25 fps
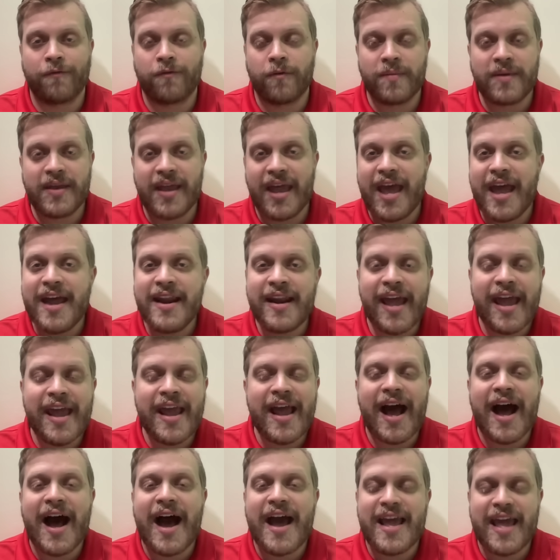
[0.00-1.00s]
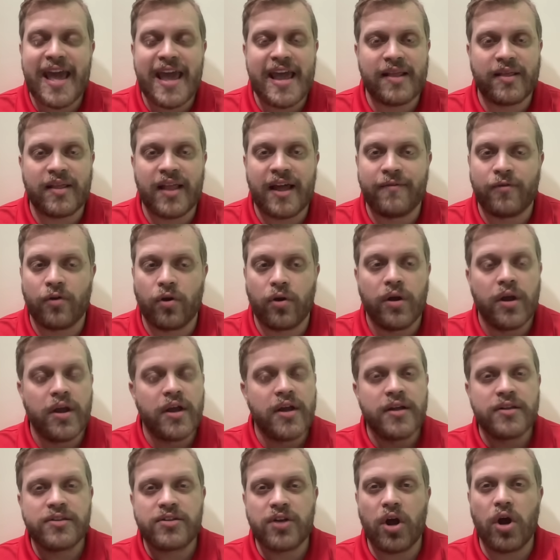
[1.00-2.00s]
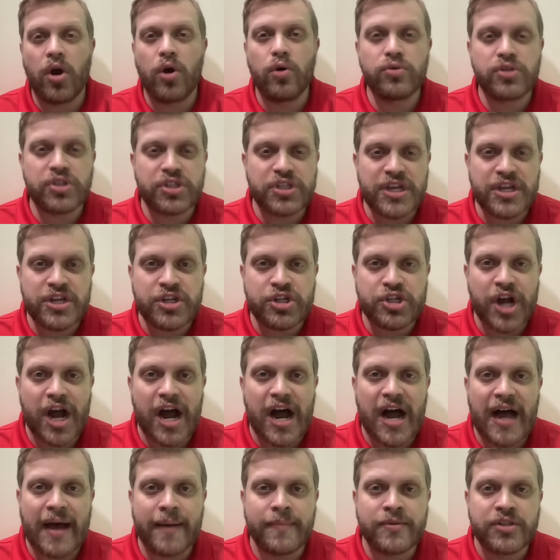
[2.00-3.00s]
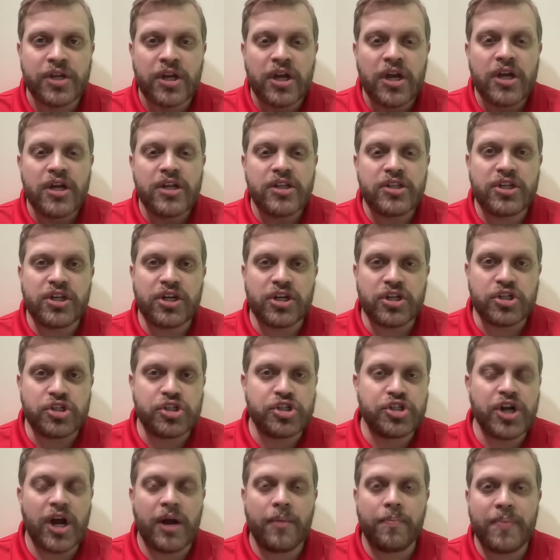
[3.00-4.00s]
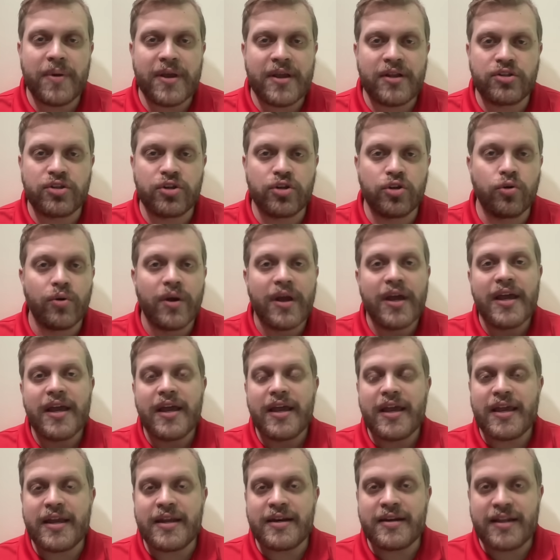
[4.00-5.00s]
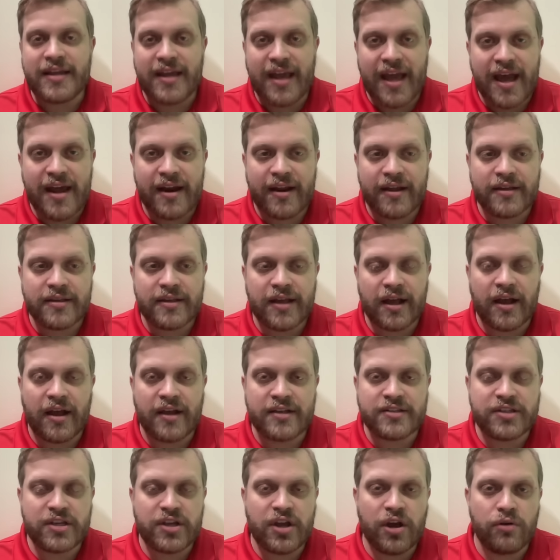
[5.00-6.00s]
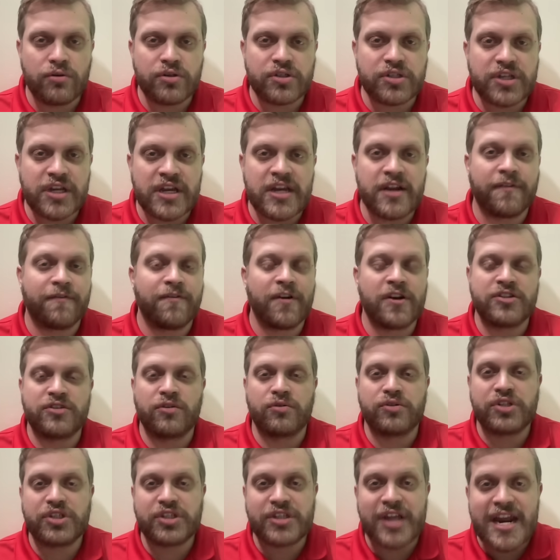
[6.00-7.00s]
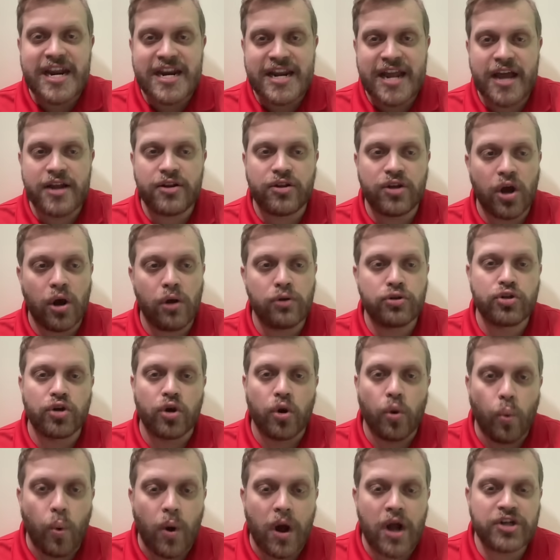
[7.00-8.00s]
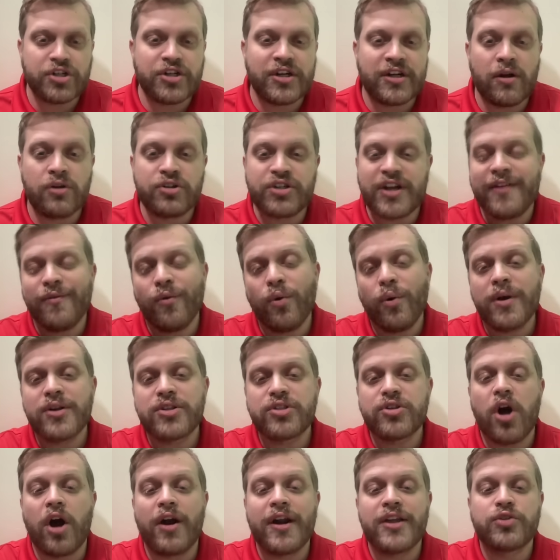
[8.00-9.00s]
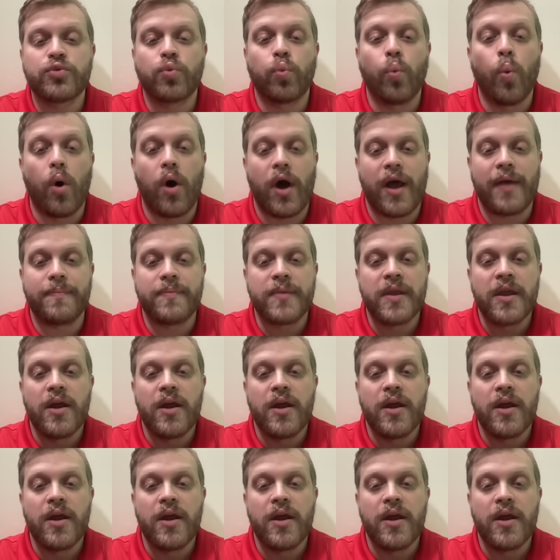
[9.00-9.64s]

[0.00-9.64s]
from the NAIA level to OC jobs to jumping to Indiana as the OC, to Fresno State head coach, Washington coach. Everywhere he's gone, he's won.